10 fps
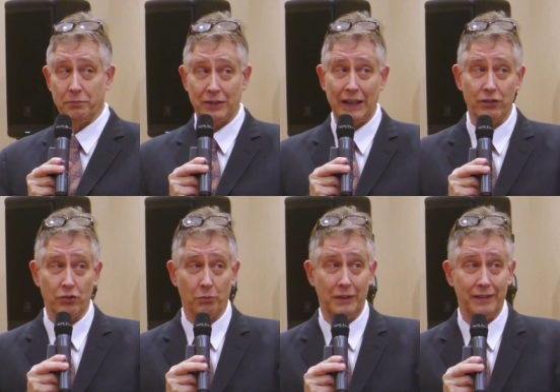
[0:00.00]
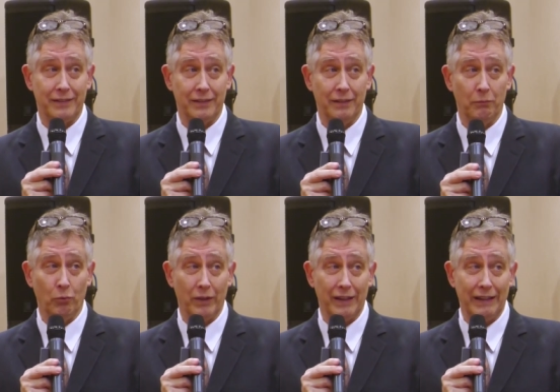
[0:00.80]
substantial risks
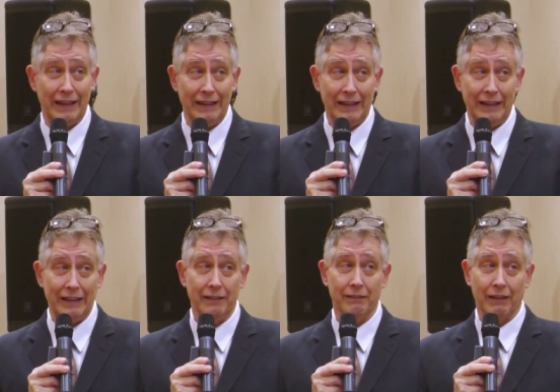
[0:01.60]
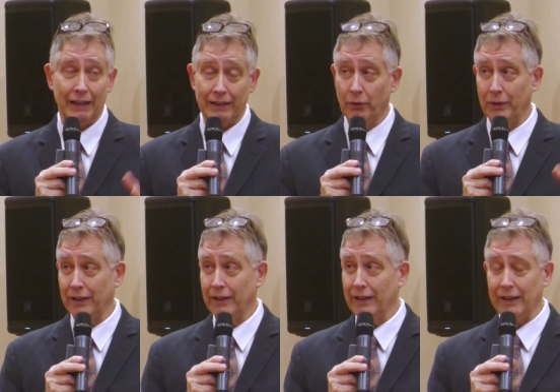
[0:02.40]
more than they need, like
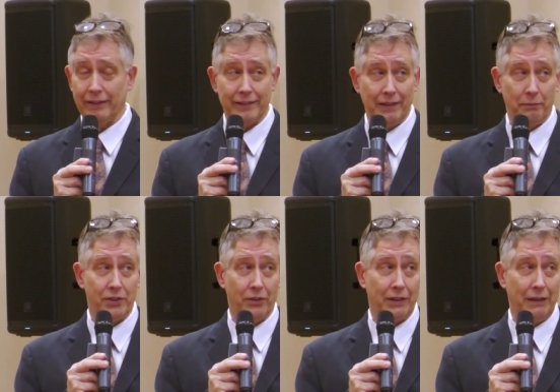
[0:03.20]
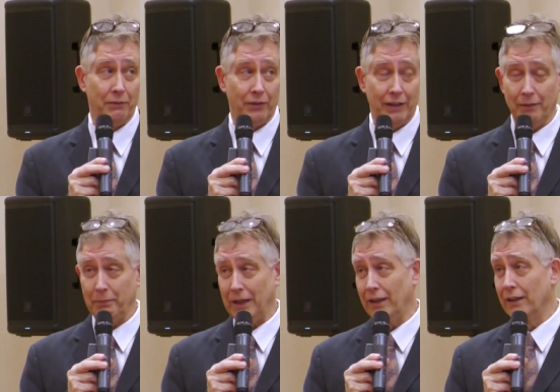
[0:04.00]
going and getting stem cell
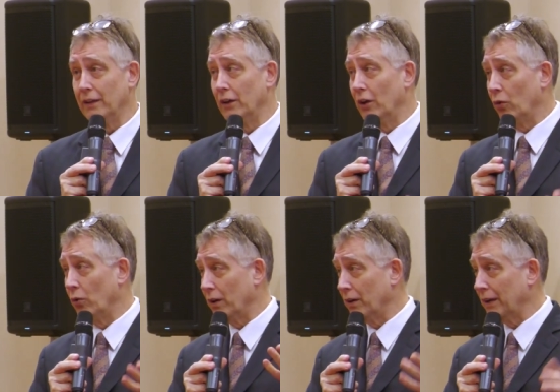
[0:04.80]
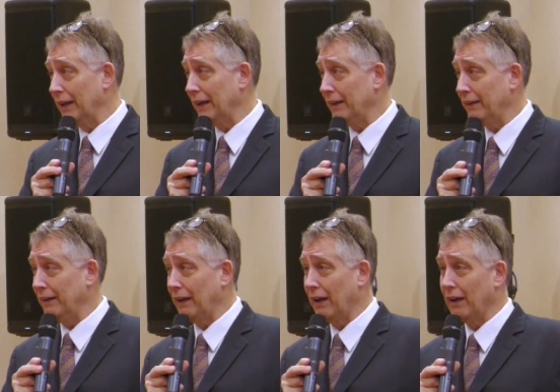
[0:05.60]
chemotherapy or
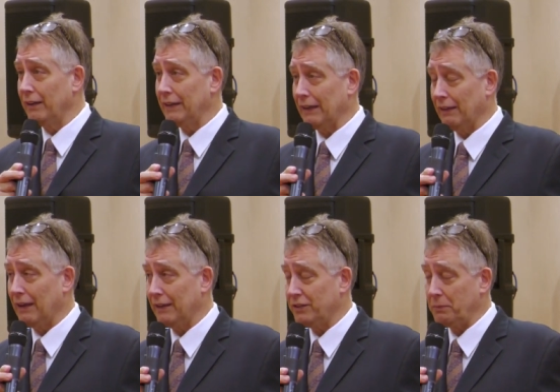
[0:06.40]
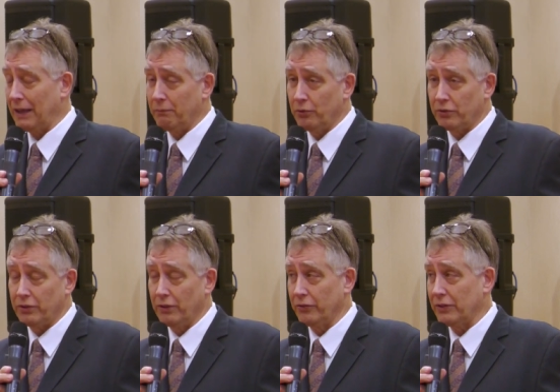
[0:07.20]
getting uh, natalizumab,
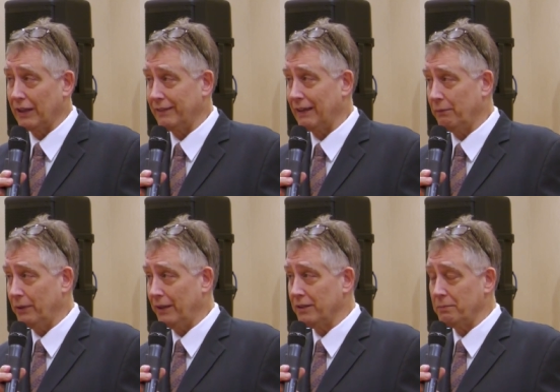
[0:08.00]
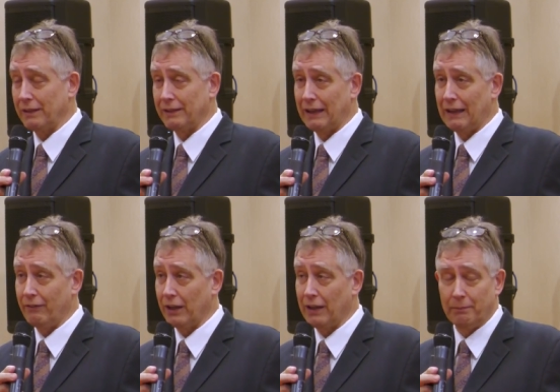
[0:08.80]
which is known as Tysabri. It's about to
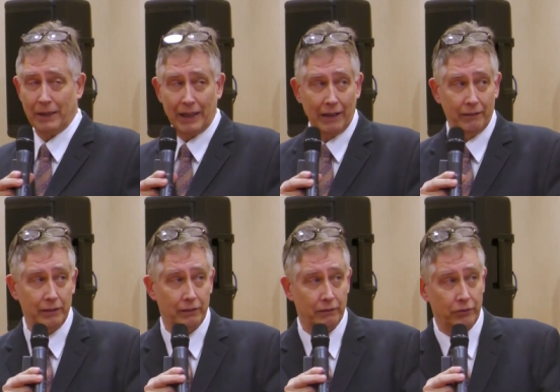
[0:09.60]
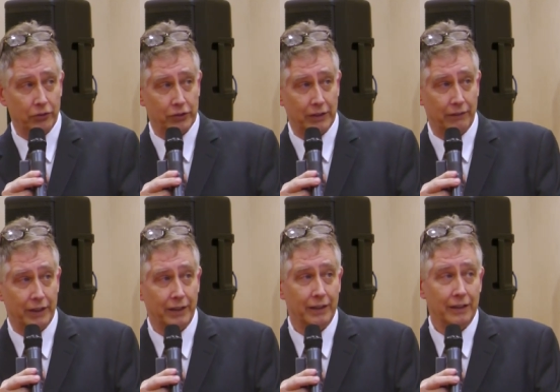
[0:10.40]
have a copycat version of
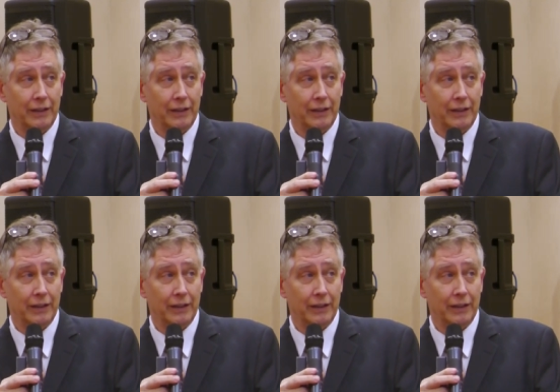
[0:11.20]
it.